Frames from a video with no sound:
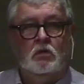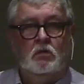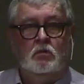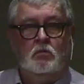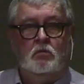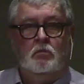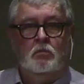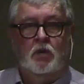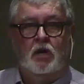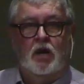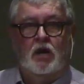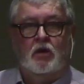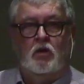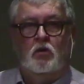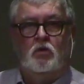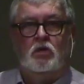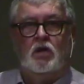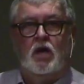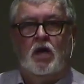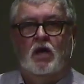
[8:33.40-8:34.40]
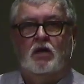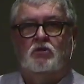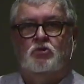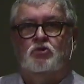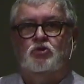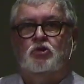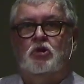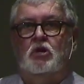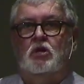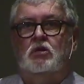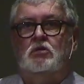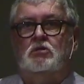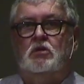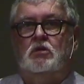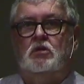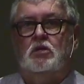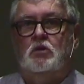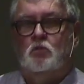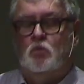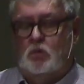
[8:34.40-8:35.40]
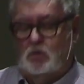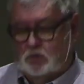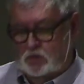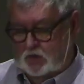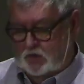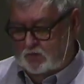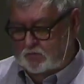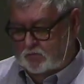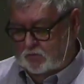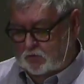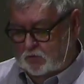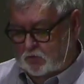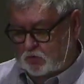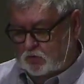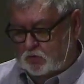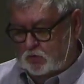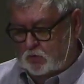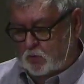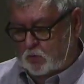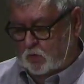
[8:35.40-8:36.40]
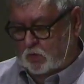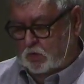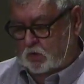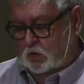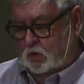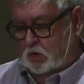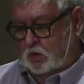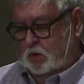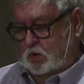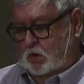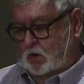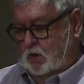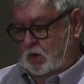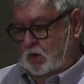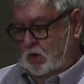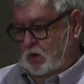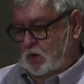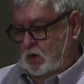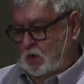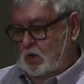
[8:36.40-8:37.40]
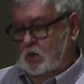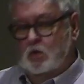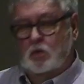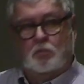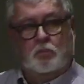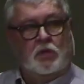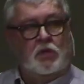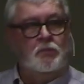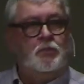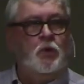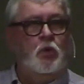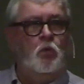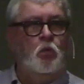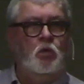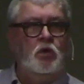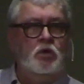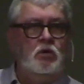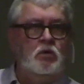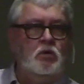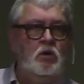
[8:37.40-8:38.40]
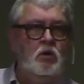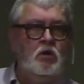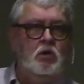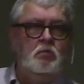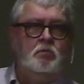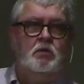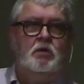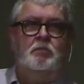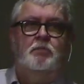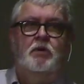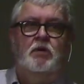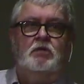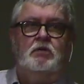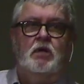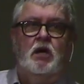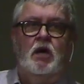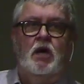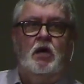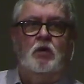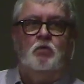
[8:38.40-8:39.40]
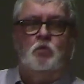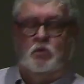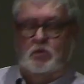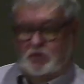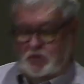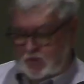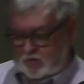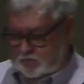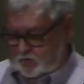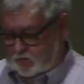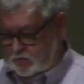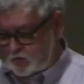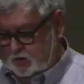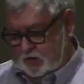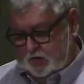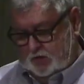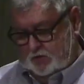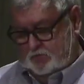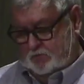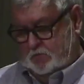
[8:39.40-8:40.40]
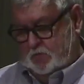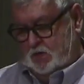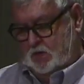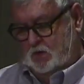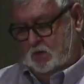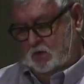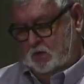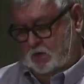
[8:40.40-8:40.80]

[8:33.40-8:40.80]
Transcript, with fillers: but I know God's just and He will even the score. People will hurt me, but God will never leave me.